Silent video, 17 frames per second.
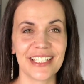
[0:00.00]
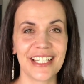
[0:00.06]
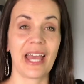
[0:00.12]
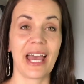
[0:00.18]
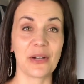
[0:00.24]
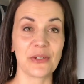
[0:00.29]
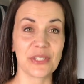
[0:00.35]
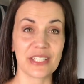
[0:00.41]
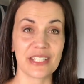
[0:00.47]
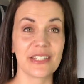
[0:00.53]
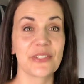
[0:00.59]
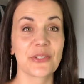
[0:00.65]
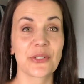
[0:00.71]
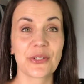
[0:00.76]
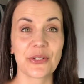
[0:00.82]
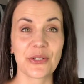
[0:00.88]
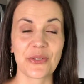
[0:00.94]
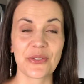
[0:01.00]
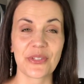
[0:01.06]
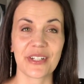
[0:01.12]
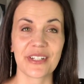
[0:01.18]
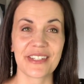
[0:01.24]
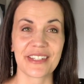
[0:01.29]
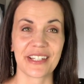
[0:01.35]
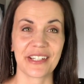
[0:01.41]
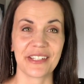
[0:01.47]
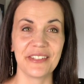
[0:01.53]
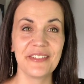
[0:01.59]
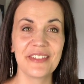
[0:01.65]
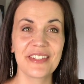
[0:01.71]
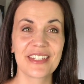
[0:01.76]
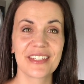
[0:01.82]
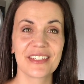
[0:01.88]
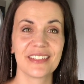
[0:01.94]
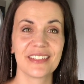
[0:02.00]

how to introduce ourselves,